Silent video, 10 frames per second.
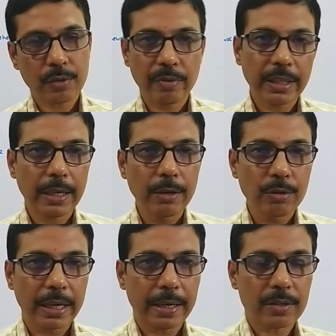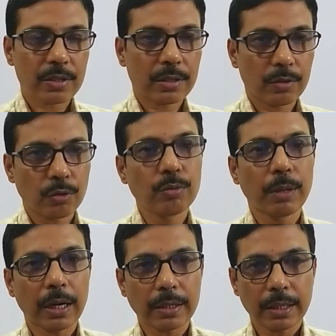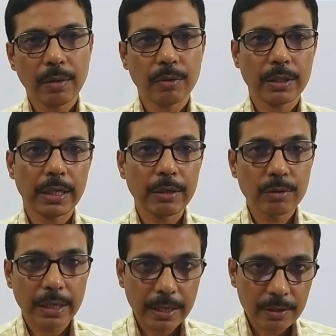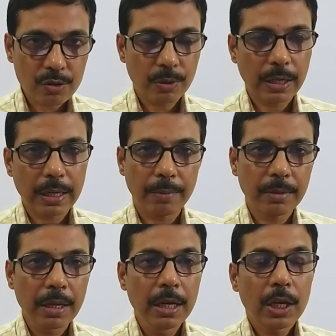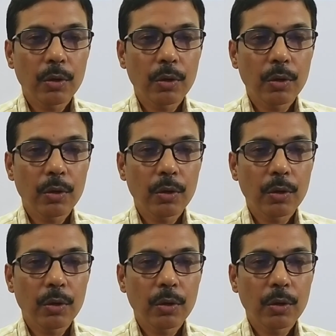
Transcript: When the new tenants, Notun Bhadatia, when the new tenants will come,